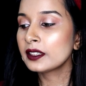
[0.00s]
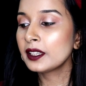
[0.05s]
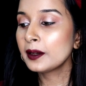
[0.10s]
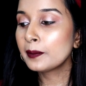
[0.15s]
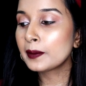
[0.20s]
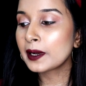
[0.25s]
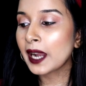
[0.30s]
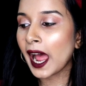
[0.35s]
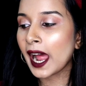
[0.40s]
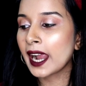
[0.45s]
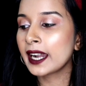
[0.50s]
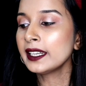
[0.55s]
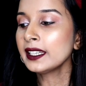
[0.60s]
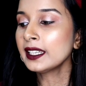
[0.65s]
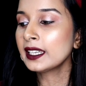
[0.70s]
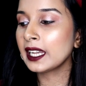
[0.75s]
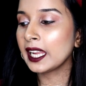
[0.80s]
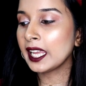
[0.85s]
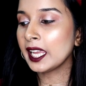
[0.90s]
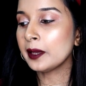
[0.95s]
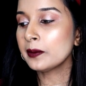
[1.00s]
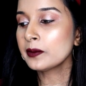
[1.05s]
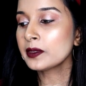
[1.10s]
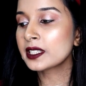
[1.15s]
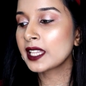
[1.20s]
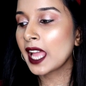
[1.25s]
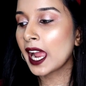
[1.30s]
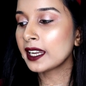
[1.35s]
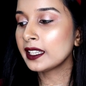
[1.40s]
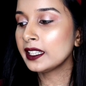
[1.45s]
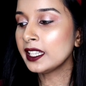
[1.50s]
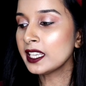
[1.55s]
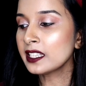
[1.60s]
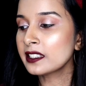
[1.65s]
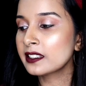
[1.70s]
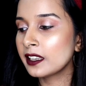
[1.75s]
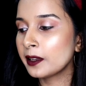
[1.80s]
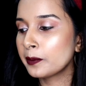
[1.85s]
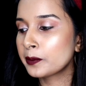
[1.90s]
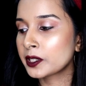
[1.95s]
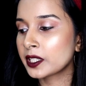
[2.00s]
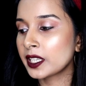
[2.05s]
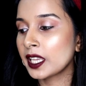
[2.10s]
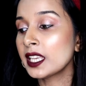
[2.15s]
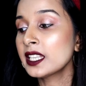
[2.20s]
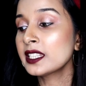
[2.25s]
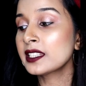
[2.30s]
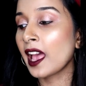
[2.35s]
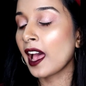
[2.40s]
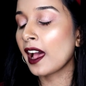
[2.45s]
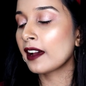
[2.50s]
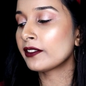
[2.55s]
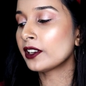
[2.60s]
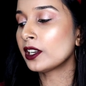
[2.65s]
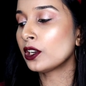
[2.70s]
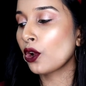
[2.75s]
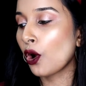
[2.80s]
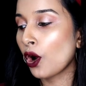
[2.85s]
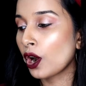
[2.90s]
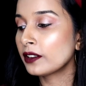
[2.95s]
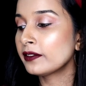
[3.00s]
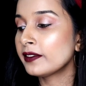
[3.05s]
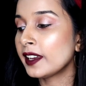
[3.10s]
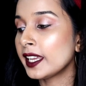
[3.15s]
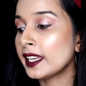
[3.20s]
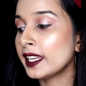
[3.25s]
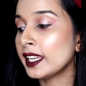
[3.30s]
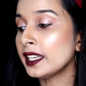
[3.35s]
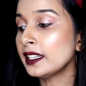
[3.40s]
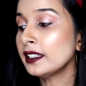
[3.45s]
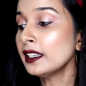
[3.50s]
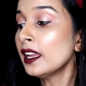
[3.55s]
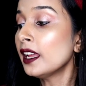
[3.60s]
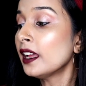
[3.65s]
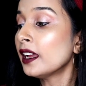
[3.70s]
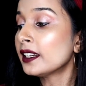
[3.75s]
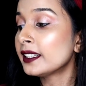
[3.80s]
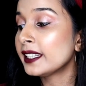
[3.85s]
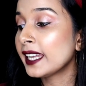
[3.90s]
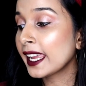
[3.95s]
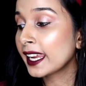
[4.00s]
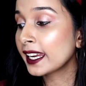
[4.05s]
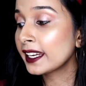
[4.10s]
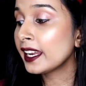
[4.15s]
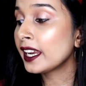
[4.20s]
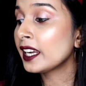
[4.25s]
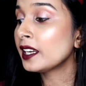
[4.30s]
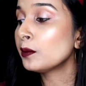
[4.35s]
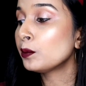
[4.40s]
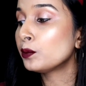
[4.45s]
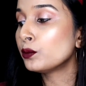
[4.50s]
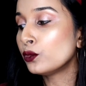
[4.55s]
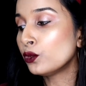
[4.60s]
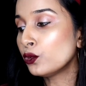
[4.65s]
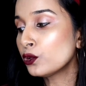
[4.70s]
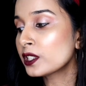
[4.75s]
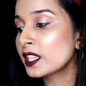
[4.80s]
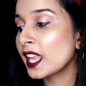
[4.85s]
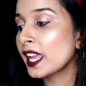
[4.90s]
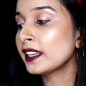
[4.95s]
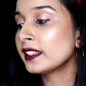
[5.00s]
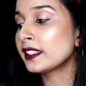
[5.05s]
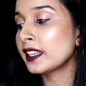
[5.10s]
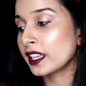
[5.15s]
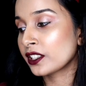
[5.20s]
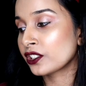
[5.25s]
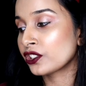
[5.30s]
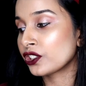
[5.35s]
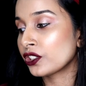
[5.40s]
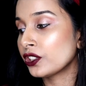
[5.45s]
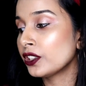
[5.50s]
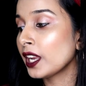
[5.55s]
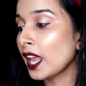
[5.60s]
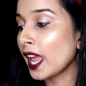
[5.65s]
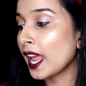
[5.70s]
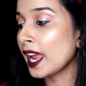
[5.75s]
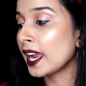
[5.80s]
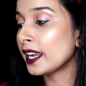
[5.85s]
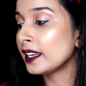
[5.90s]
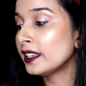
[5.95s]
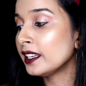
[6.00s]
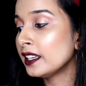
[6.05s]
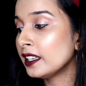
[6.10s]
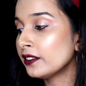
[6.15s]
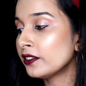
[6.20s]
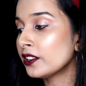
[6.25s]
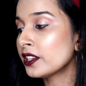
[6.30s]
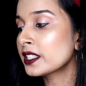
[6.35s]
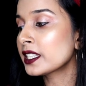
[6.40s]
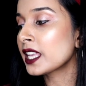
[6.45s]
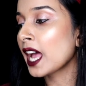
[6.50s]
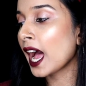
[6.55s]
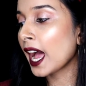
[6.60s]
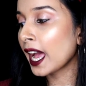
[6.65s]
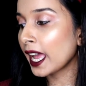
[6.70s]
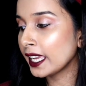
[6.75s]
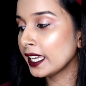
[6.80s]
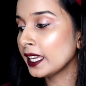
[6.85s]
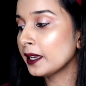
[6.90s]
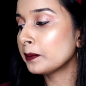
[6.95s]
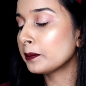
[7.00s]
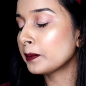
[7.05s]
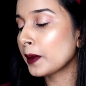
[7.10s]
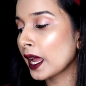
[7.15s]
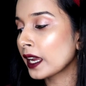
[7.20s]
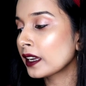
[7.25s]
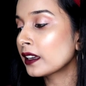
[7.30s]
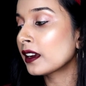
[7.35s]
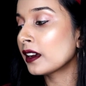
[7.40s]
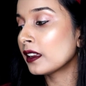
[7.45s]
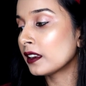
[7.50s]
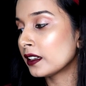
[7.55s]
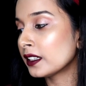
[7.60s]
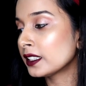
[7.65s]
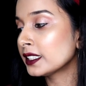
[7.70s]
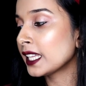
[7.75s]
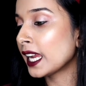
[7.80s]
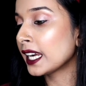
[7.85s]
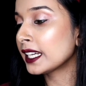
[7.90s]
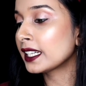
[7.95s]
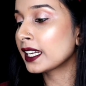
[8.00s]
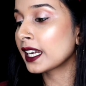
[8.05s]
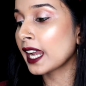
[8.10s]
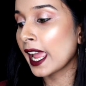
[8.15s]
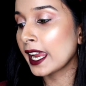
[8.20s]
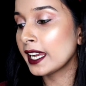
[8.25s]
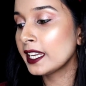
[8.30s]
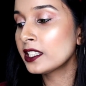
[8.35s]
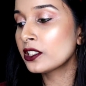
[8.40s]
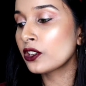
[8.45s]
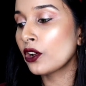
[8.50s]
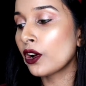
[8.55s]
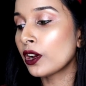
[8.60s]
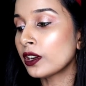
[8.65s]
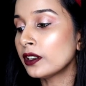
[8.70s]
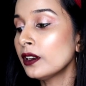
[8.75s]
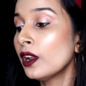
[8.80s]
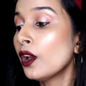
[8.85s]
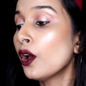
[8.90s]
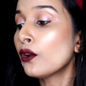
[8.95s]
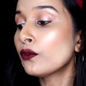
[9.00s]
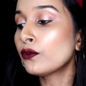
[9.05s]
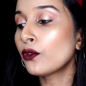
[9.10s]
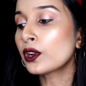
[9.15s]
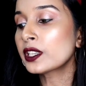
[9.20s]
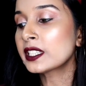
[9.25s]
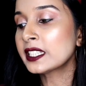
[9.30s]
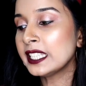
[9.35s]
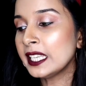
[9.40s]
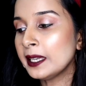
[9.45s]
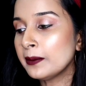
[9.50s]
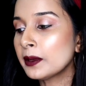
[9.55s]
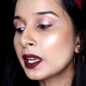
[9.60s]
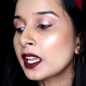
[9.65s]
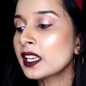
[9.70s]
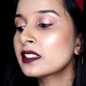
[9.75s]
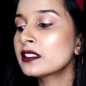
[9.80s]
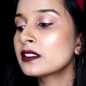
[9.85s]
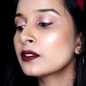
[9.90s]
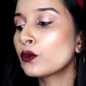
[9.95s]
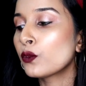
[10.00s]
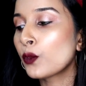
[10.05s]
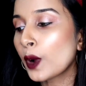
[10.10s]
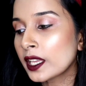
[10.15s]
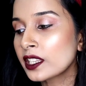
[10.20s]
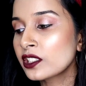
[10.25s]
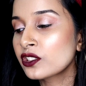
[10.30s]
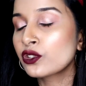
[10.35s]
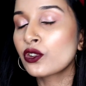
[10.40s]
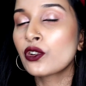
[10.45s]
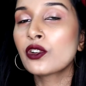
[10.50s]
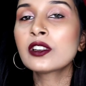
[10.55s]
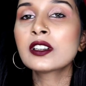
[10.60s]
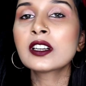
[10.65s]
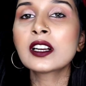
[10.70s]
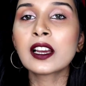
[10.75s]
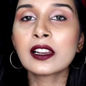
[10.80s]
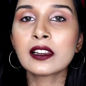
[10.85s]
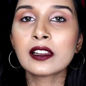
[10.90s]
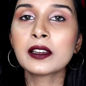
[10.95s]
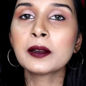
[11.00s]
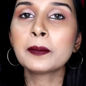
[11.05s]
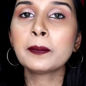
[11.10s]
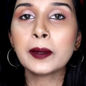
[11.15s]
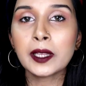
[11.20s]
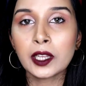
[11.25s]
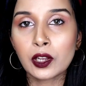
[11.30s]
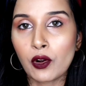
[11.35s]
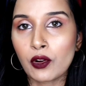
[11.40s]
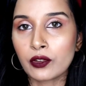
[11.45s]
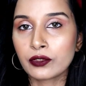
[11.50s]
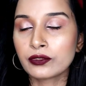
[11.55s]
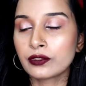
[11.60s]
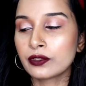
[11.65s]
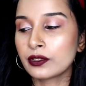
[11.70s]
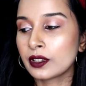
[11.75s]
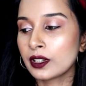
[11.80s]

The brand claims that these lipsticks have a long-wearing, decadent, mousse-like texture and delivers high-impact color that glides on for seamless one-stroke color payoff.